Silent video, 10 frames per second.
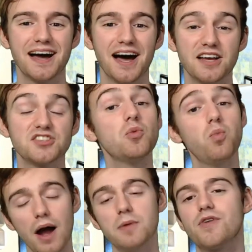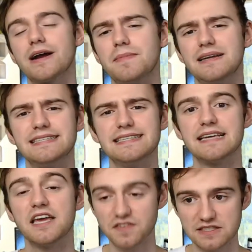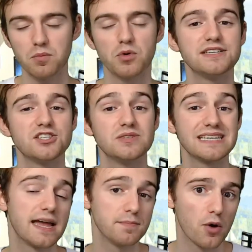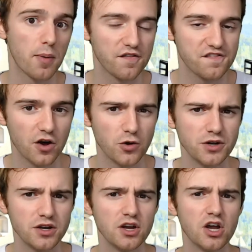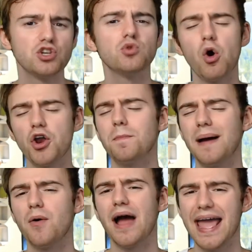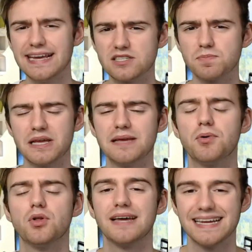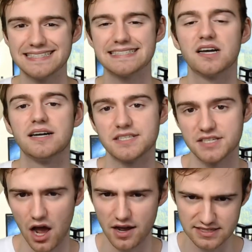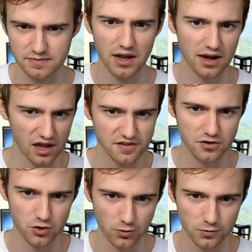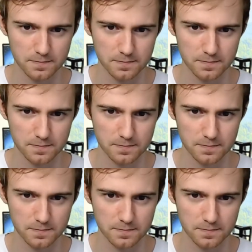So what I would recommend is if someone is using a mobile phone, you'll want about 8 people inside an EyeSpy Live call.